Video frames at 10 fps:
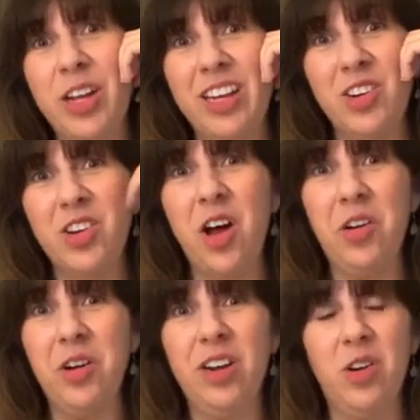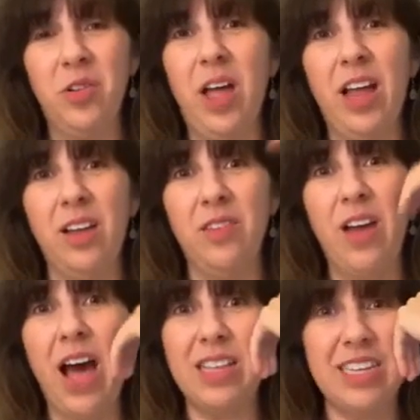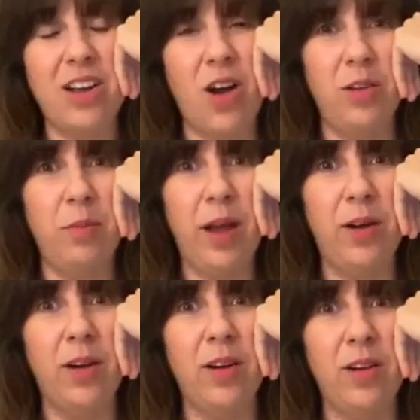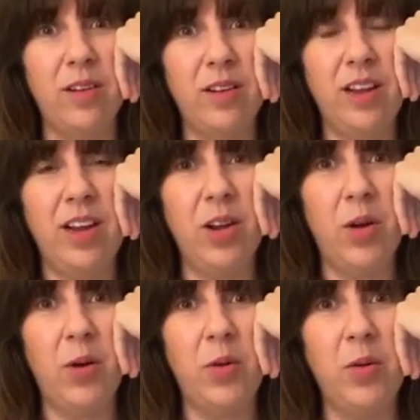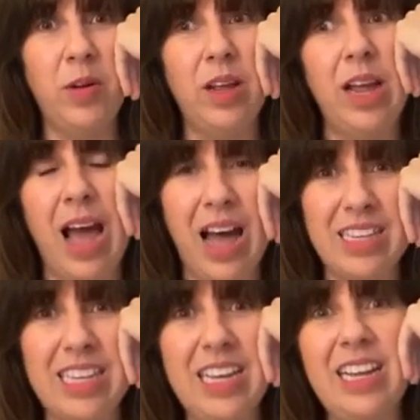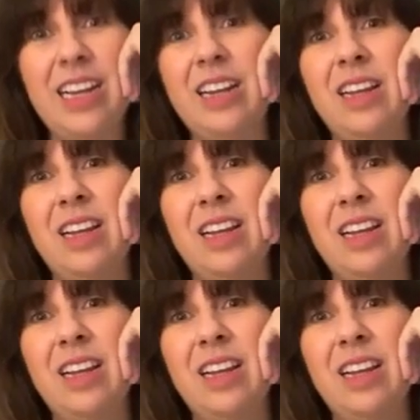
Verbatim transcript: Look at your daughter and her life. Has it gotten better? You know, has it?